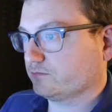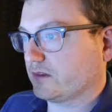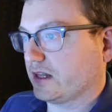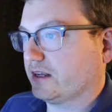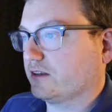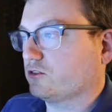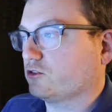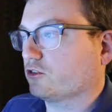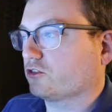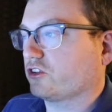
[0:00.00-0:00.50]

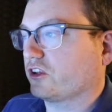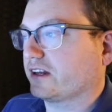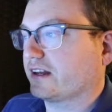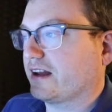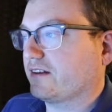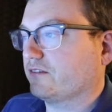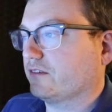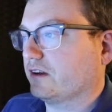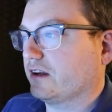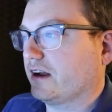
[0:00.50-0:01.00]
And just like
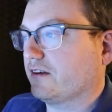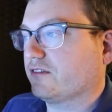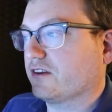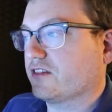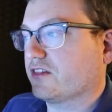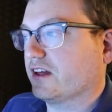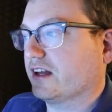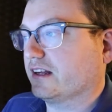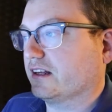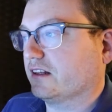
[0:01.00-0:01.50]

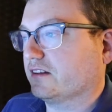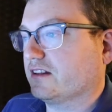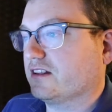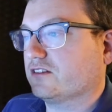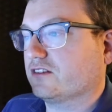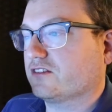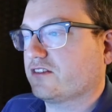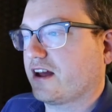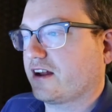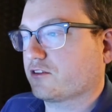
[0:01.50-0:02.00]
everything,
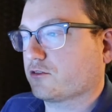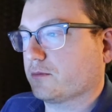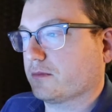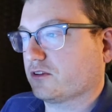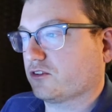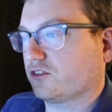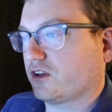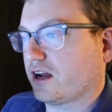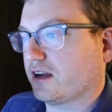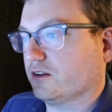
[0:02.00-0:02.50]
these
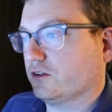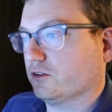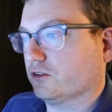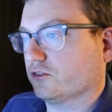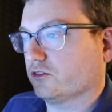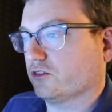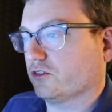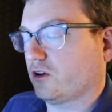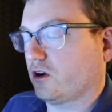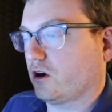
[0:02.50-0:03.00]
attachment
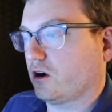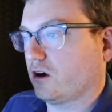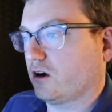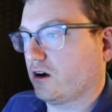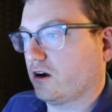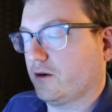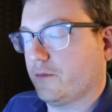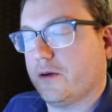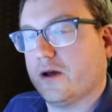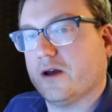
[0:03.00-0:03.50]
styles
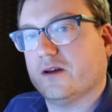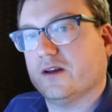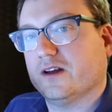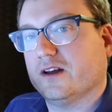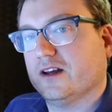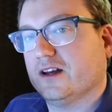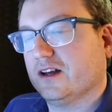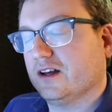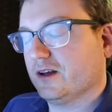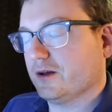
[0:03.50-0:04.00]
are
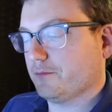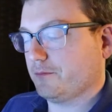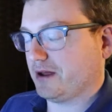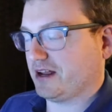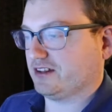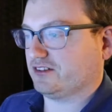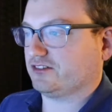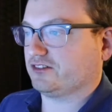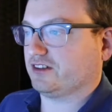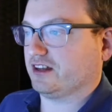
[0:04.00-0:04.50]

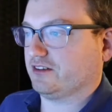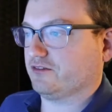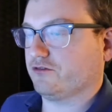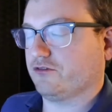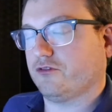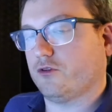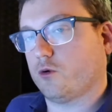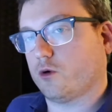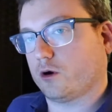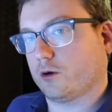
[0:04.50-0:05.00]
based and
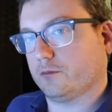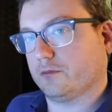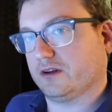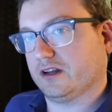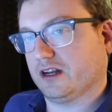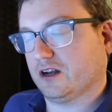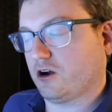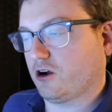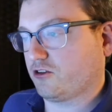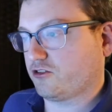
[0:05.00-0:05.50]
formed
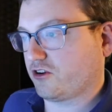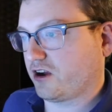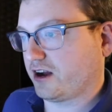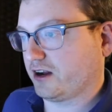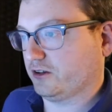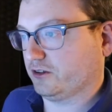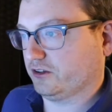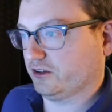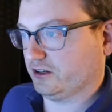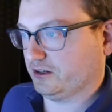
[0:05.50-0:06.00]
in our
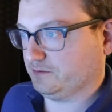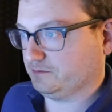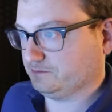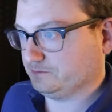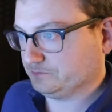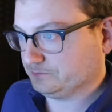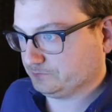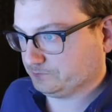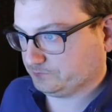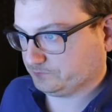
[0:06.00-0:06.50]
childhood.
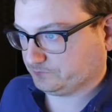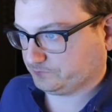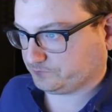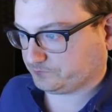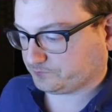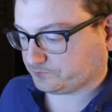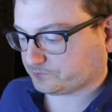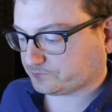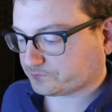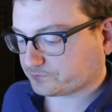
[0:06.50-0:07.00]

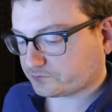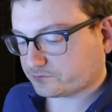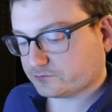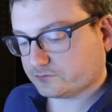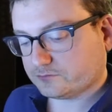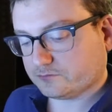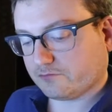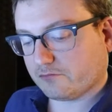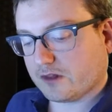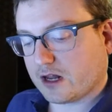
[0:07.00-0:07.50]

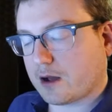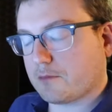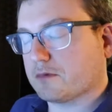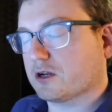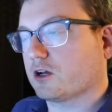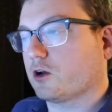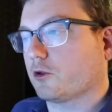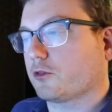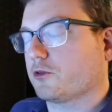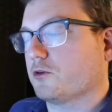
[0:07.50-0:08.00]
I'm going
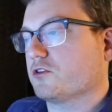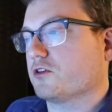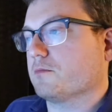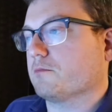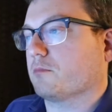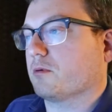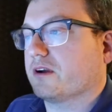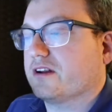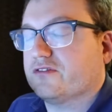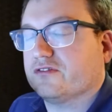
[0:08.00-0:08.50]
to go through
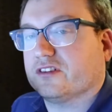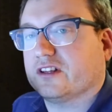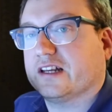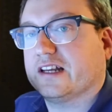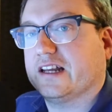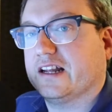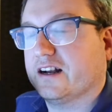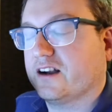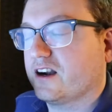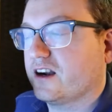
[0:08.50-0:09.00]
them briefly
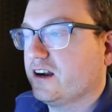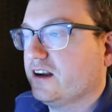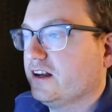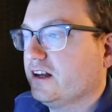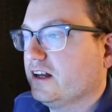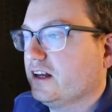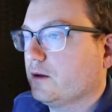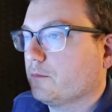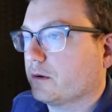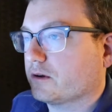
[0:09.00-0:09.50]
here,
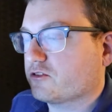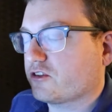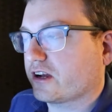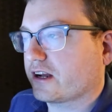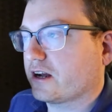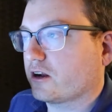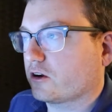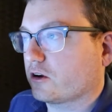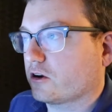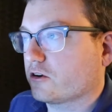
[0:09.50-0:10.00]
but
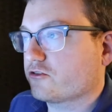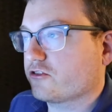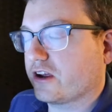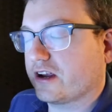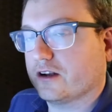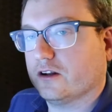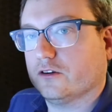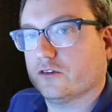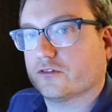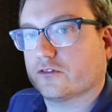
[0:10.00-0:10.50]
check out her
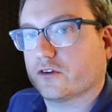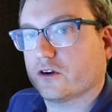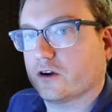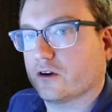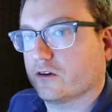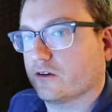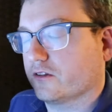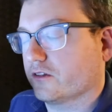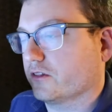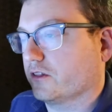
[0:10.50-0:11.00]
channel
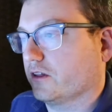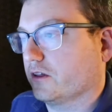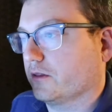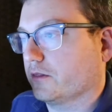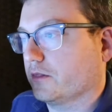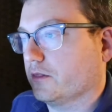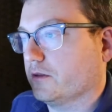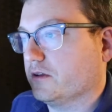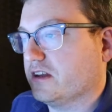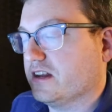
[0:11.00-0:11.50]
for the
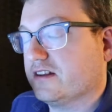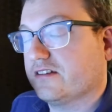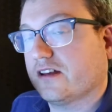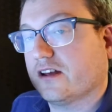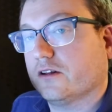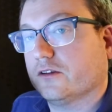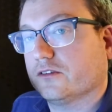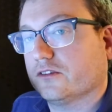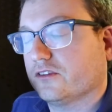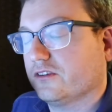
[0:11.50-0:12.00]

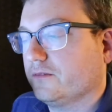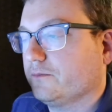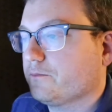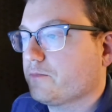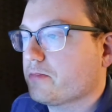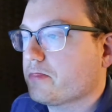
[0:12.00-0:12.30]
details.